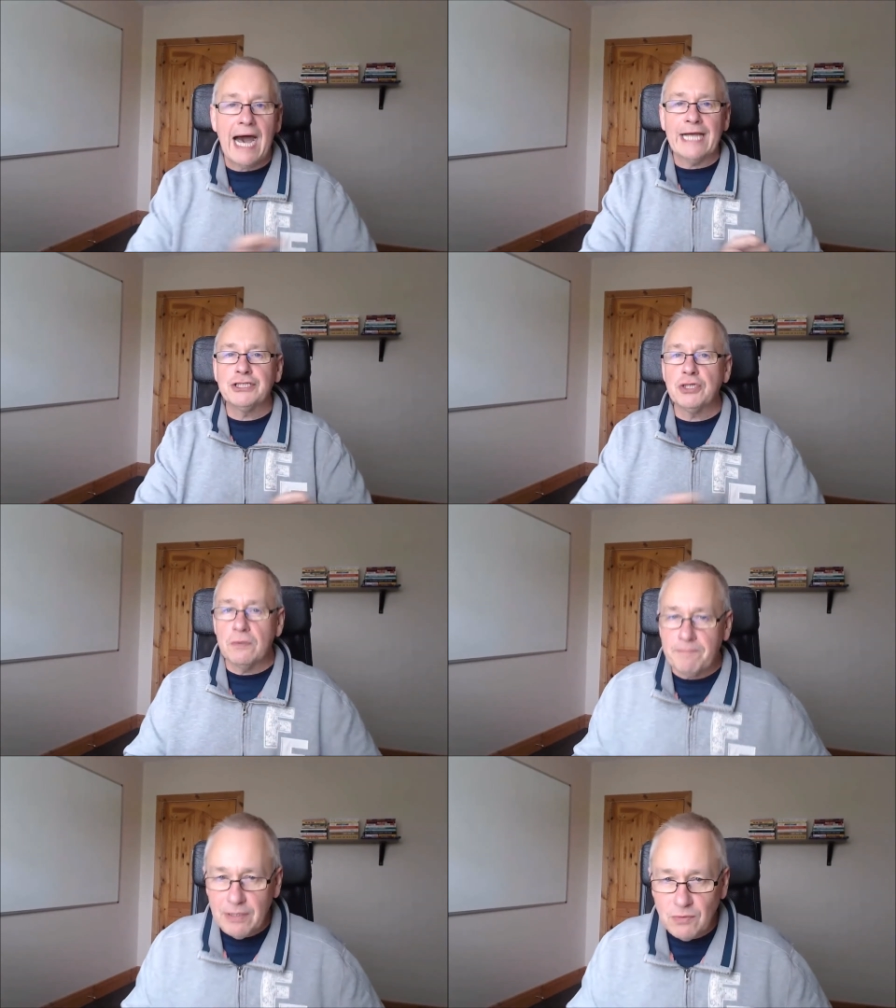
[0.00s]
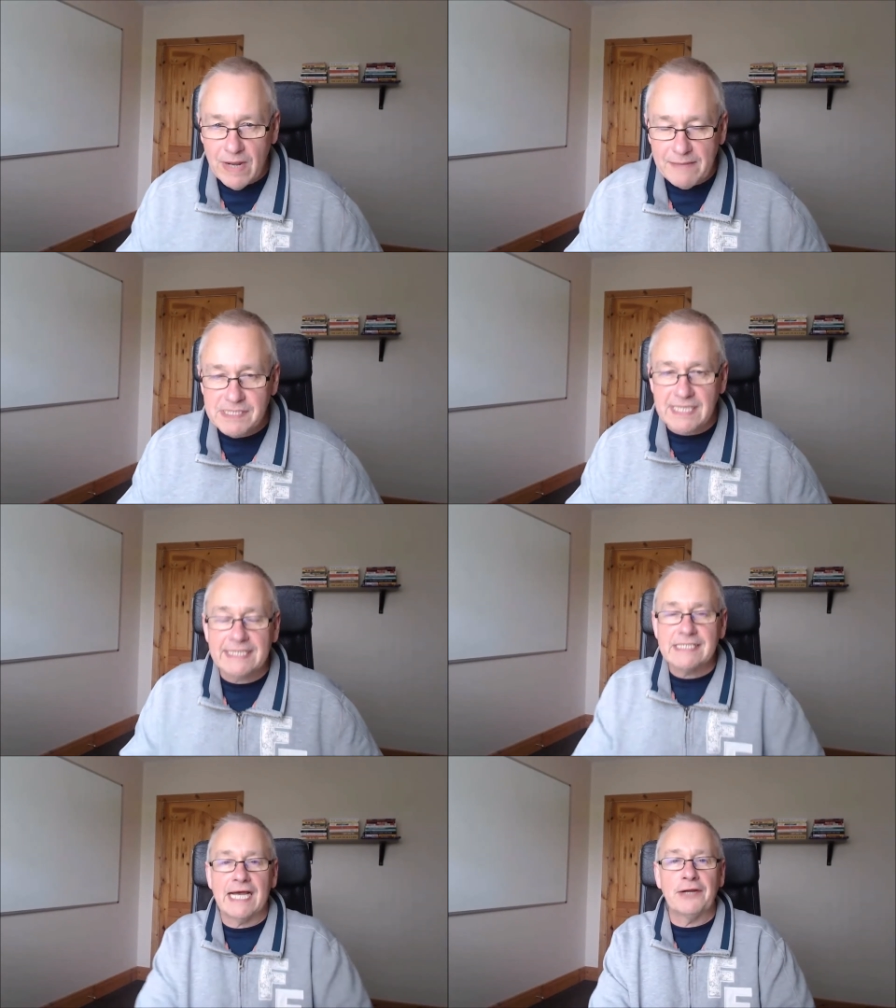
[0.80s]
I don't build
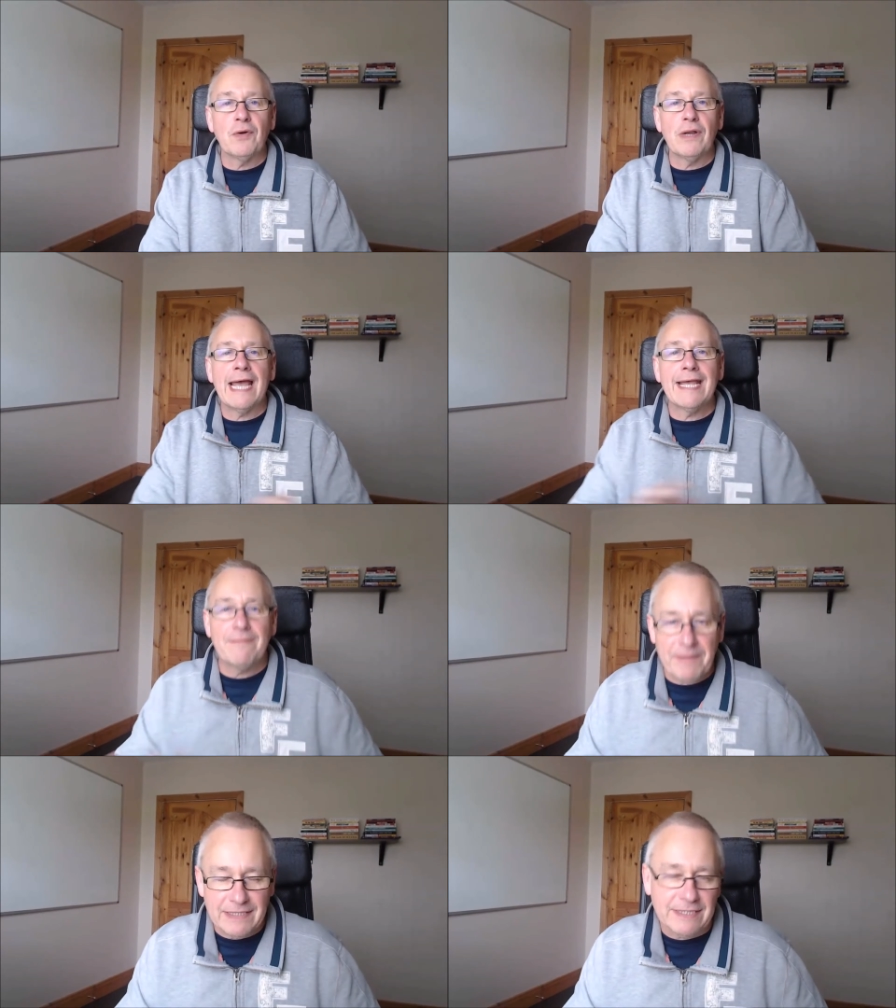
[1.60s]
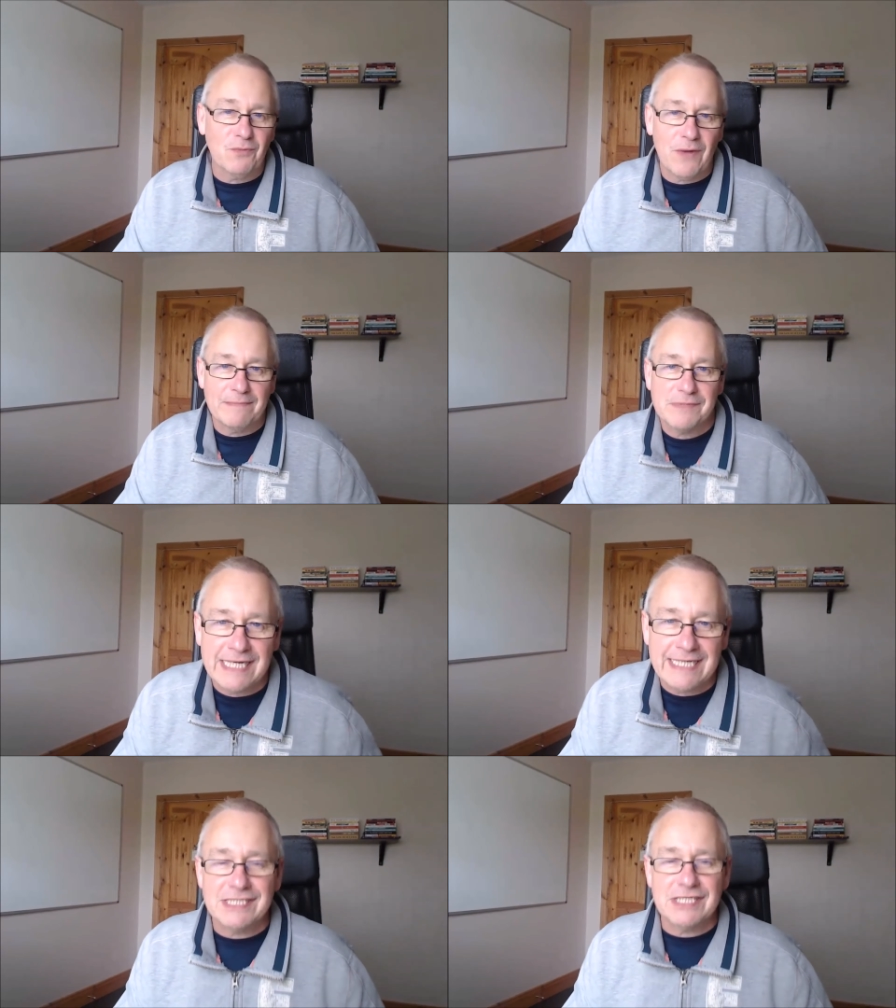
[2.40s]
websites. I don't like building
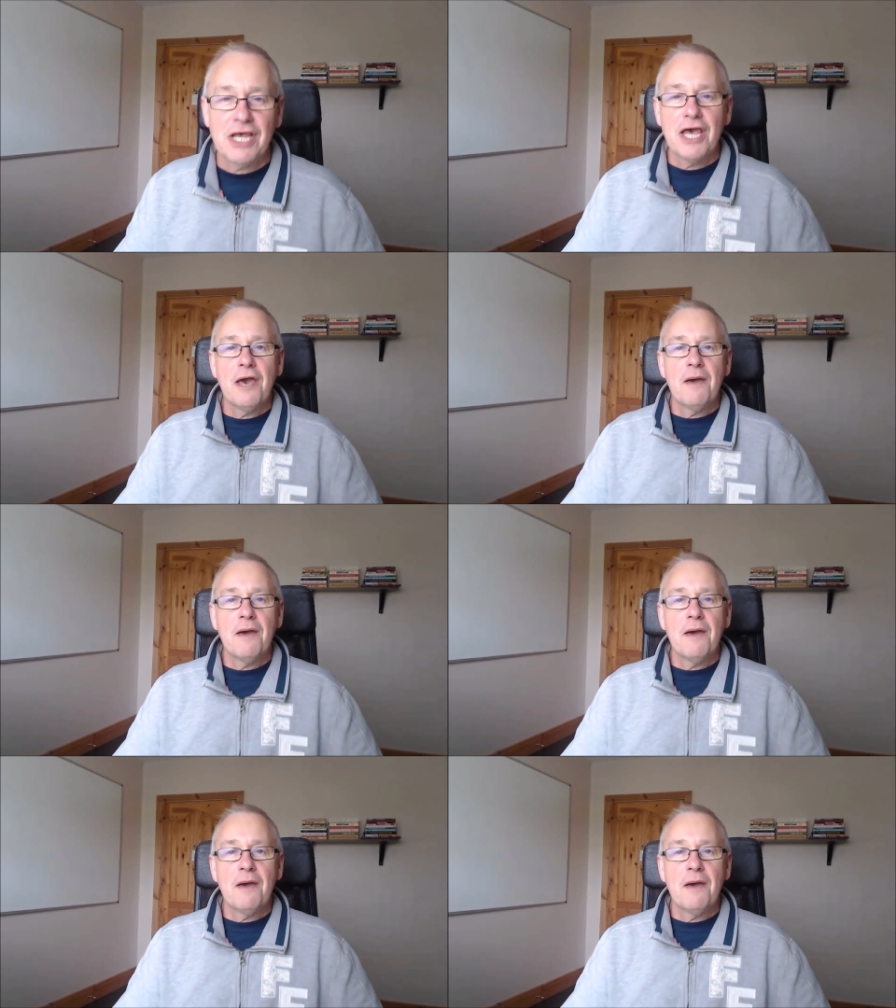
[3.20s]
websites,